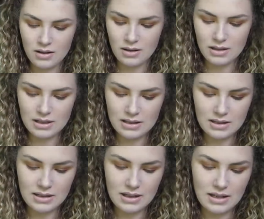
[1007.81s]
This
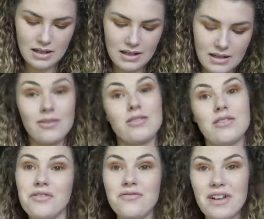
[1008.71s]
is the
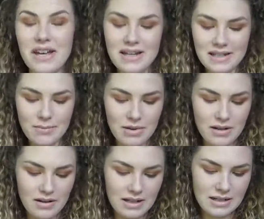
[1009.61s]
Too Faced
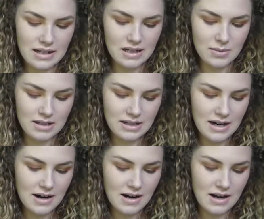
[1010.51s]
Better Than Sex
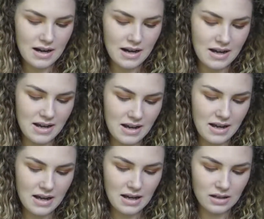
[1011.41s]
mascara.
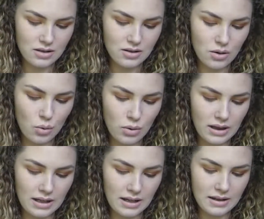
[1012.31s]
I don't
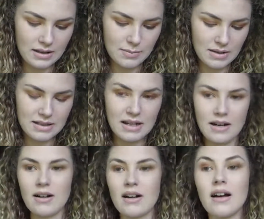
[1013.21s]
like this
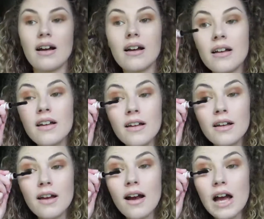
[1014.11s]
mascara.
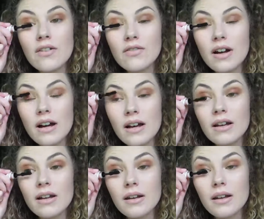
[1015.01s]
I
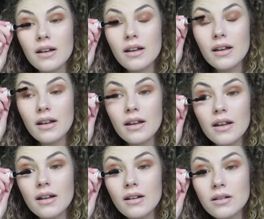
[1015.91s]
find
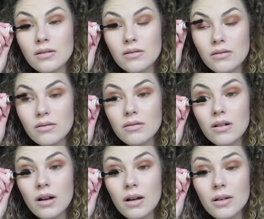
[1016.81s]
it
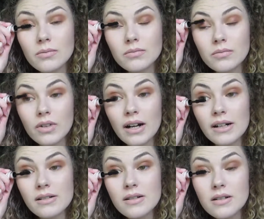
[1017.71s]

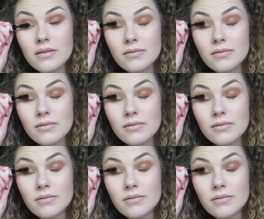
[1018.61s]
runs.